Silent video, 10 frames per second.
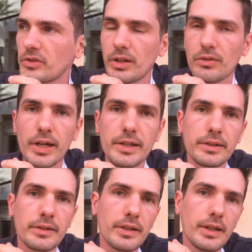
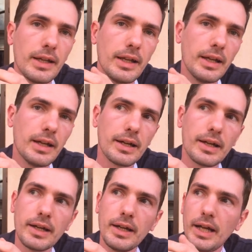generated.
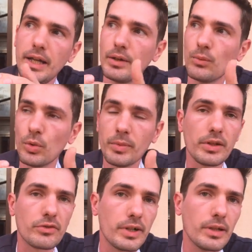And the
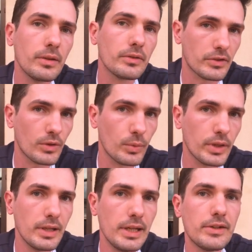woman is real, so
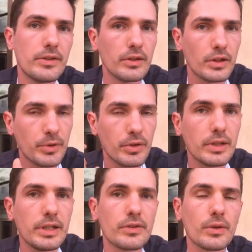the
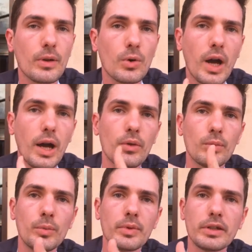computer needs to know how
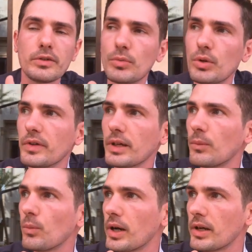the woman is moving
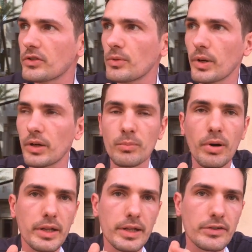and where her
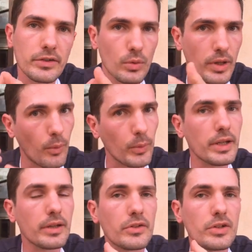body is, so that
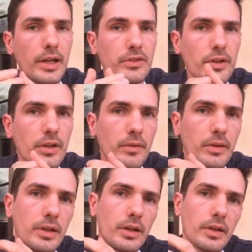we can attach
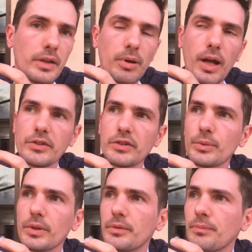the plants
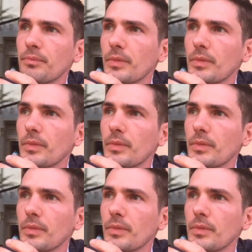to it.